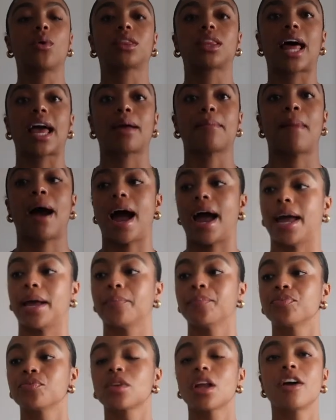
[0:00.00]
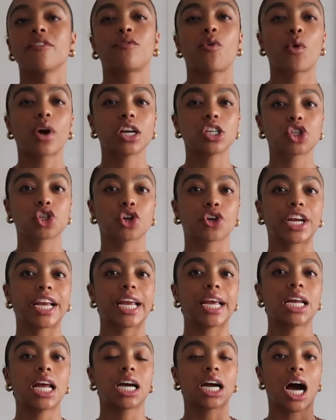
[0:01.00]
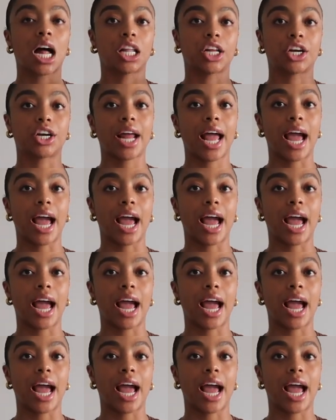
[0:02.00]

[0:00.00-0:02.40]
with like my forest green colored